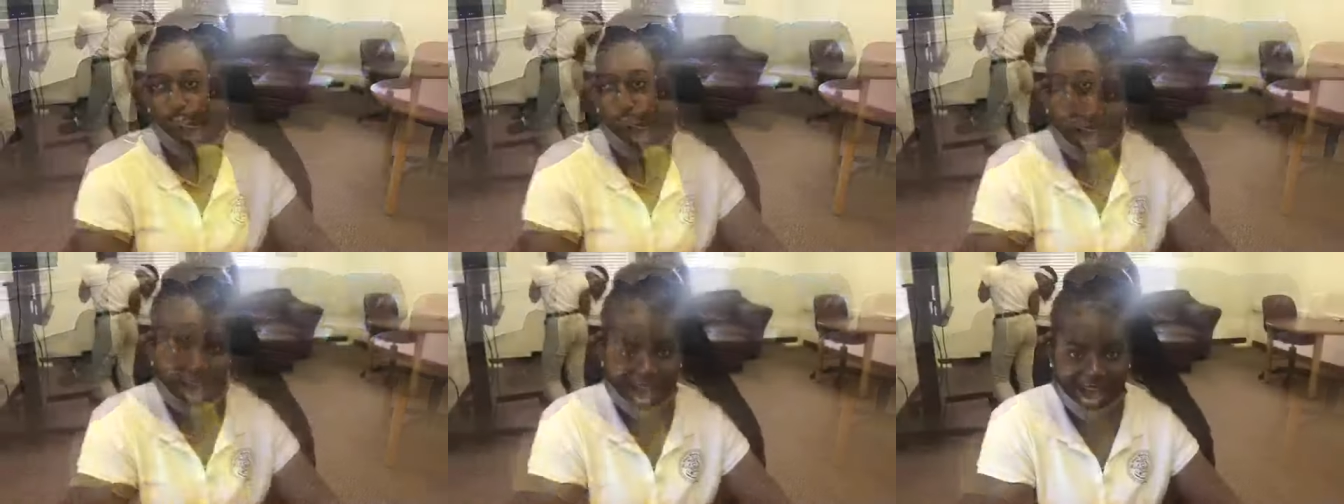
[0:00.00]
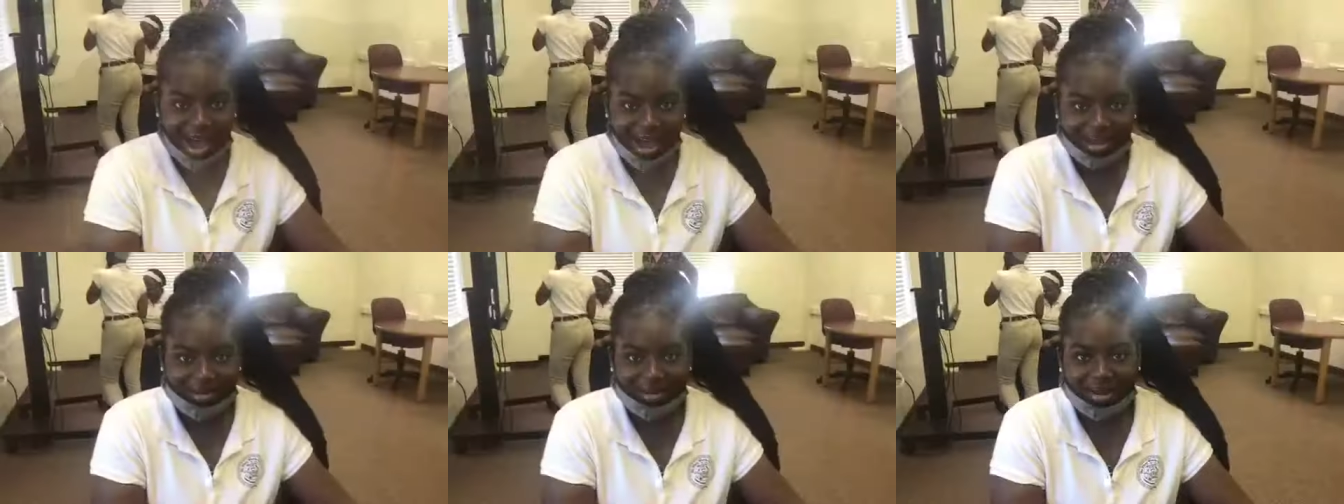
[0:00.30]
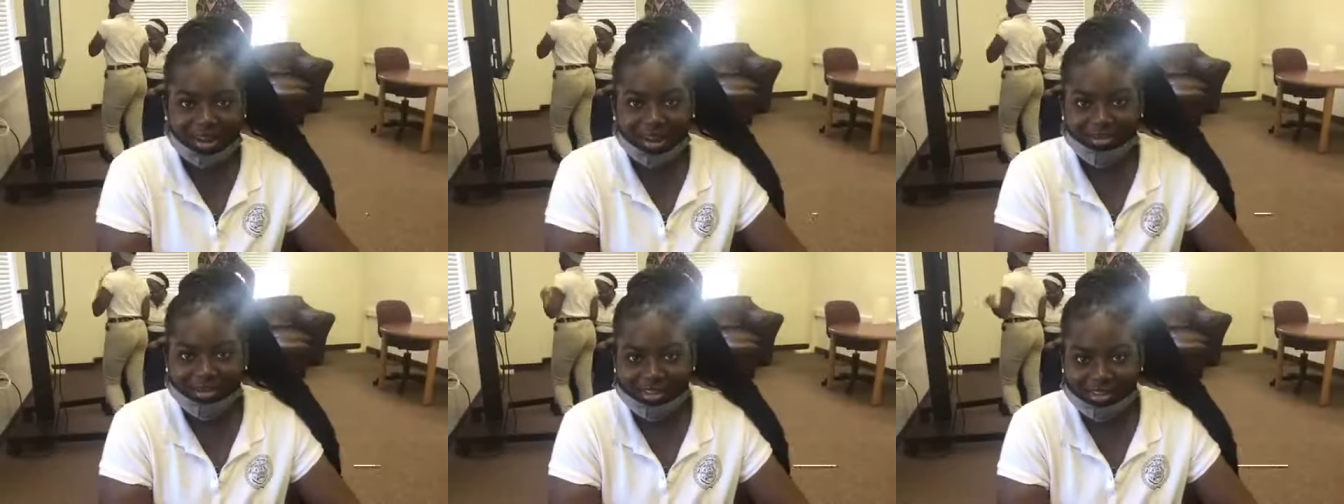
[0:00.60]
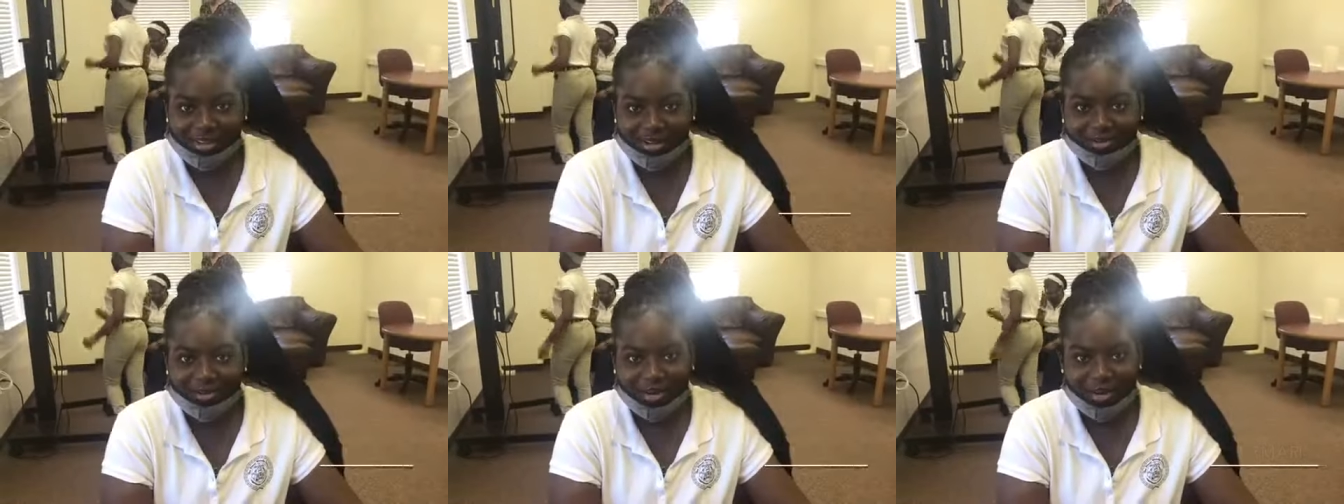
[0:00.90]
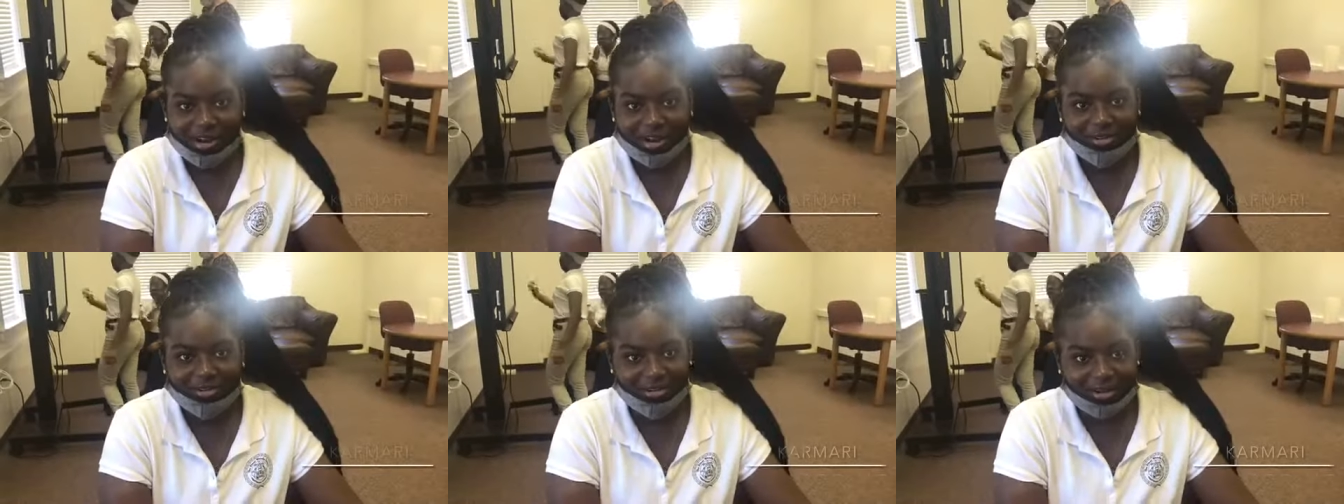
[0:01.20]
Hi, my name is
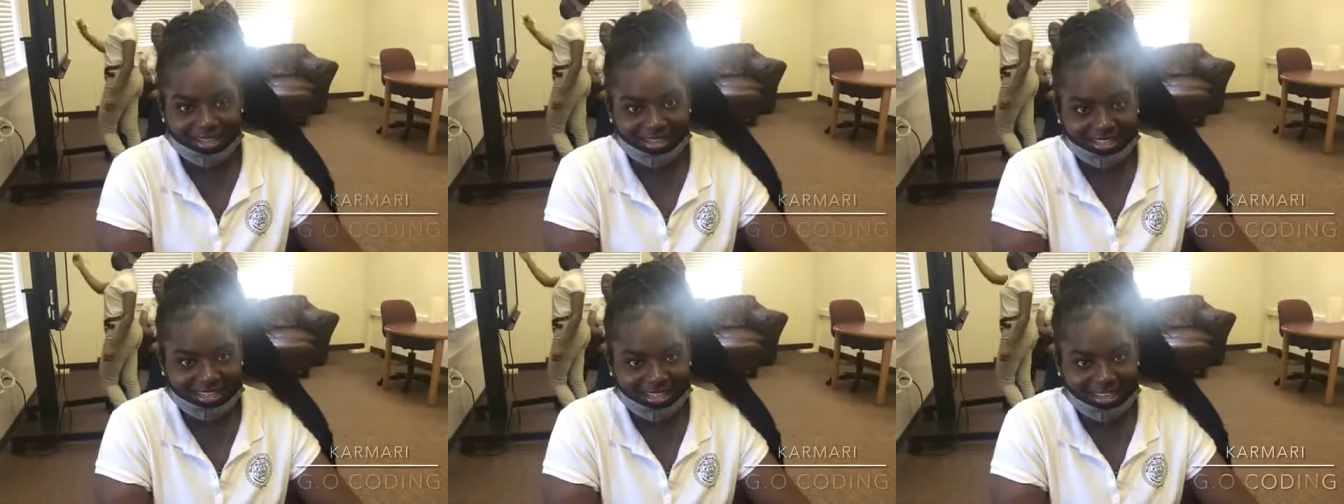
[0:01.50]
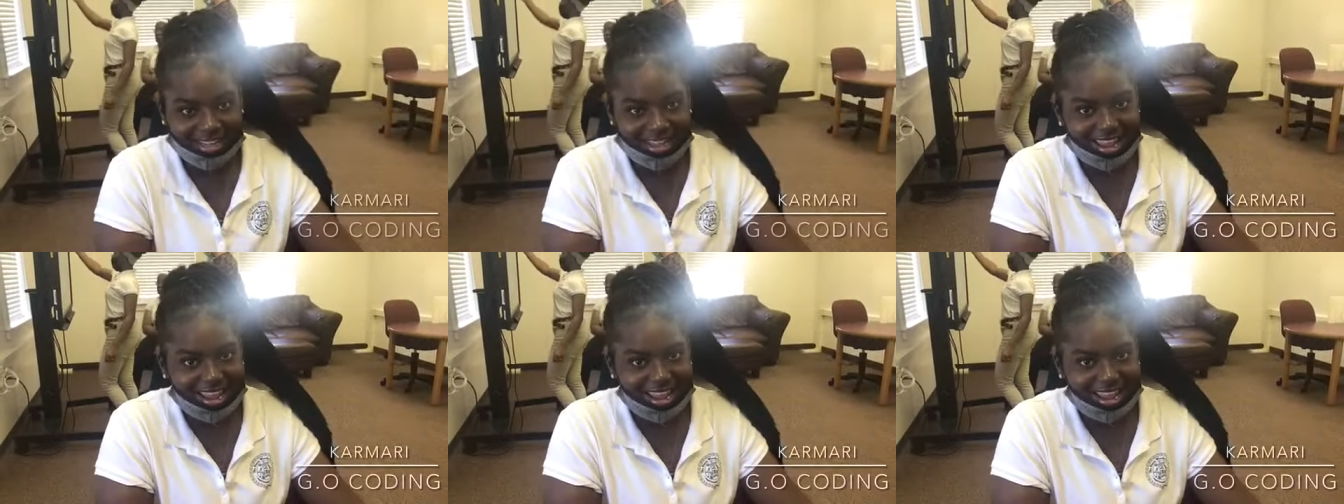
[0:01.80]
Kamari Wissett,